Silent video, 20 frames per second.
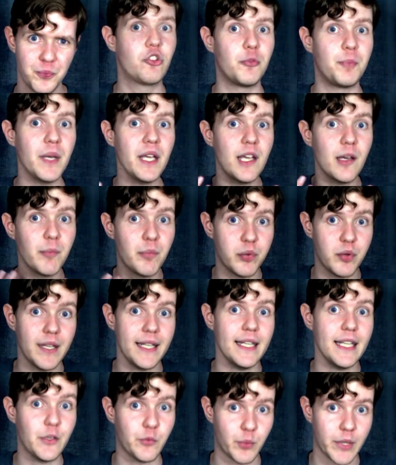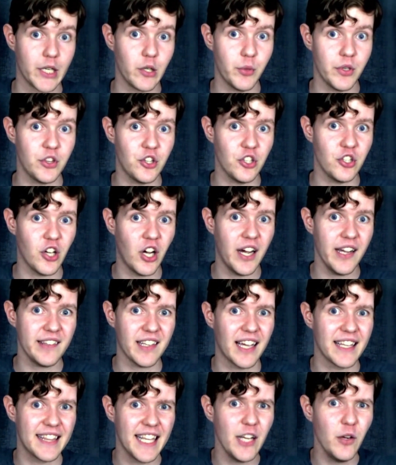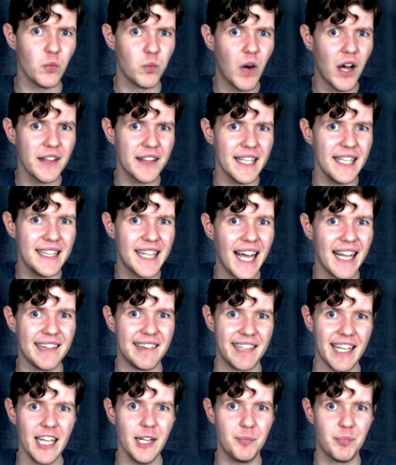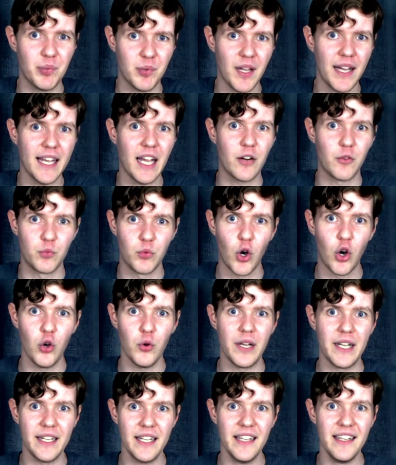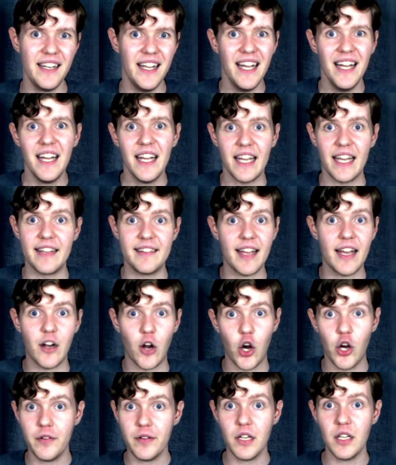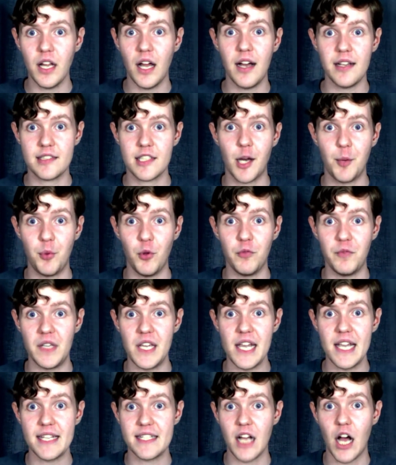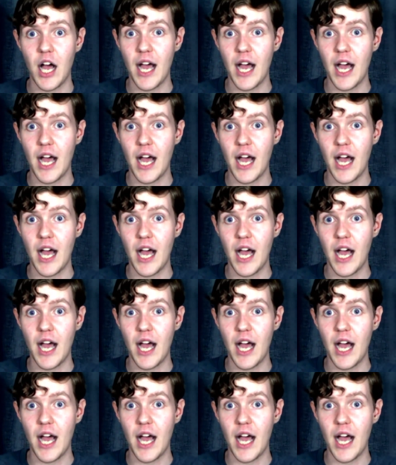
To be completely real with you guys, I think one thing that did play a role in it is that over the last couple of years,